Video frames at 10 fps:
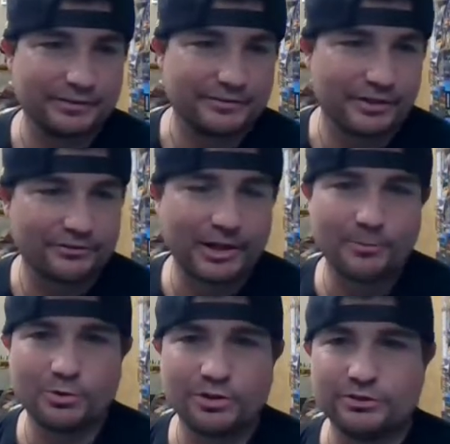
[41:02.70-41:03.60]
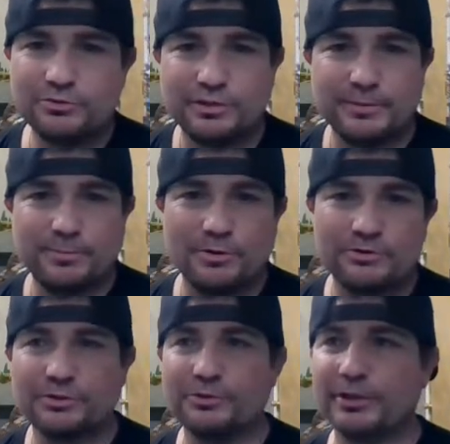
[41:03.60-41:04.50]
there's something you want to do, keep on
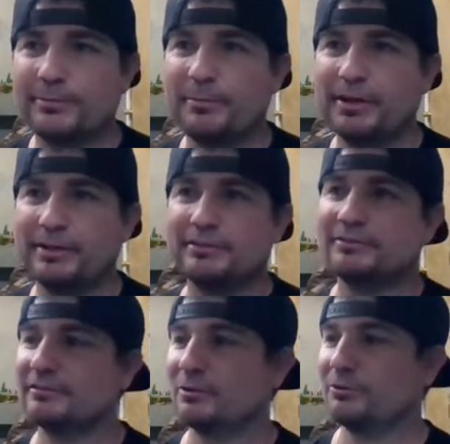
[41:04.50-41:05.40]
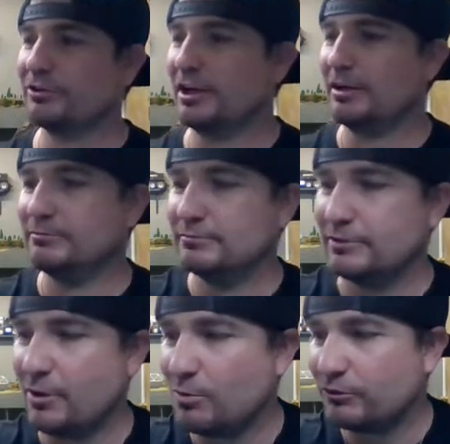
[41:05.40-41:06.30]
doing it, my man. Don't stop.
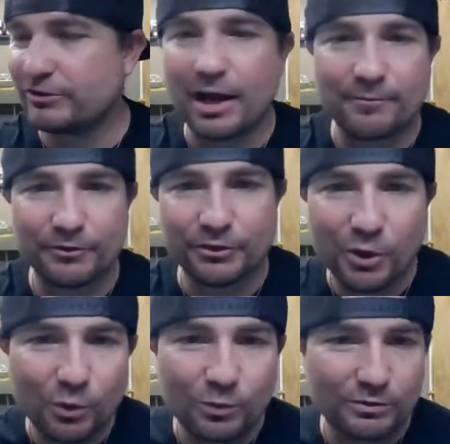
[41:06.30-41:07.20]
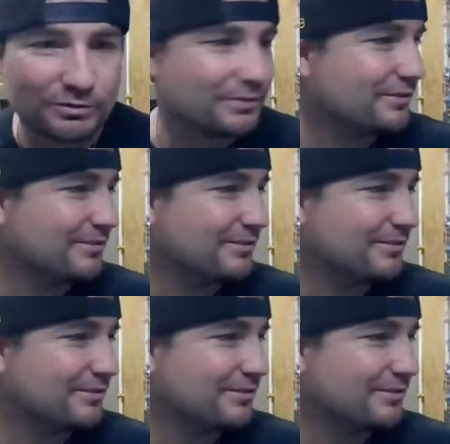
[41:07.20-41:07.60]
Don't stop for no one.